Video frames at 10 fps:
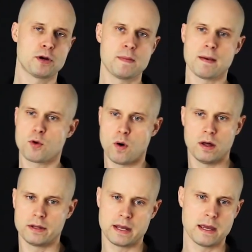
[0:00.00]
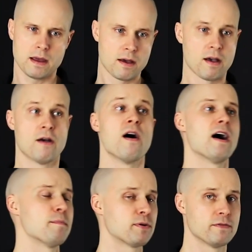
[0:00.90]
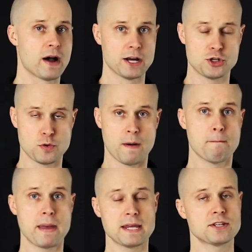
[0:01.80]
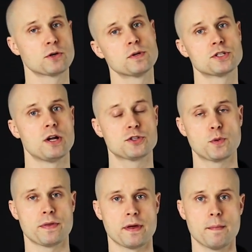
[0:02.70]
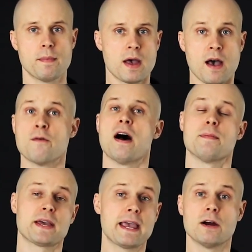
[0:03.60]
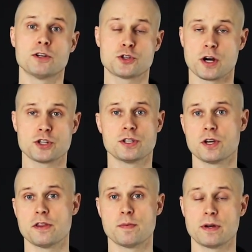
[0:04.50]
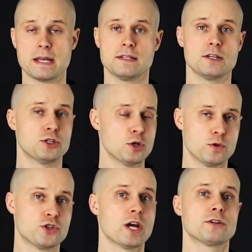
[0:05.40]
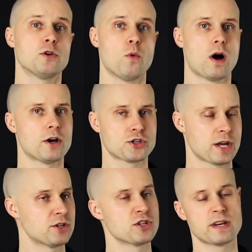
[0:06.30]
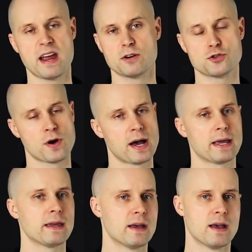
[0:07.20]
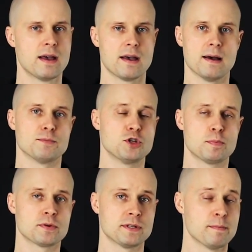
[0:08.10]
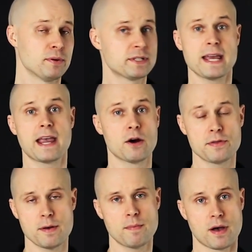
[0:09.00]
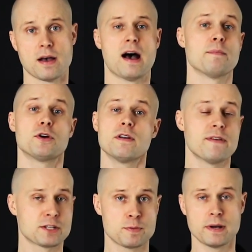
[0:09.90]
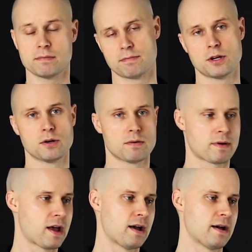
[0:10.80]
premium quality, provide you amazing results with them. The care instructions on them are easy too. Gentle wash and just air dry. Super simple. Take care of them. They're an investment. They're